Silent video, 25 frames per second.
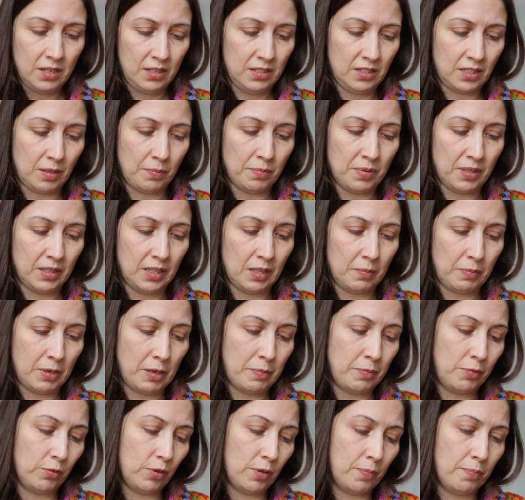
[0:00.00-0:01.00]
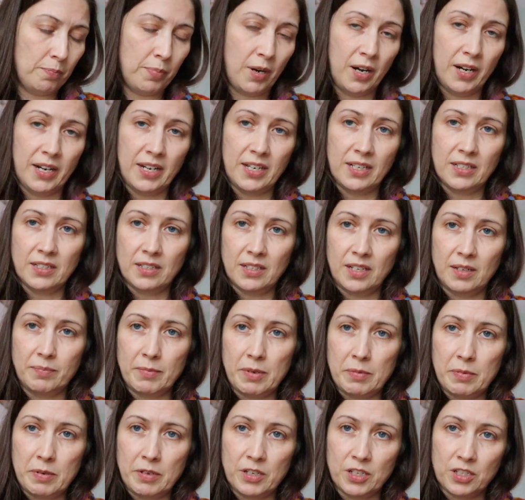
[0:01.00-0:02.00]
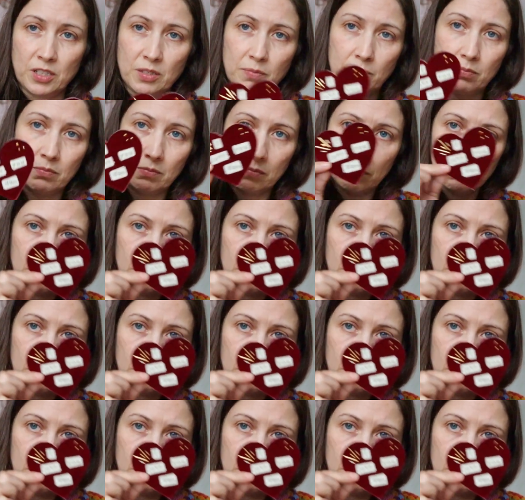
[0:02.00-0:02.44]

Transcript: something that people can buy and maybe just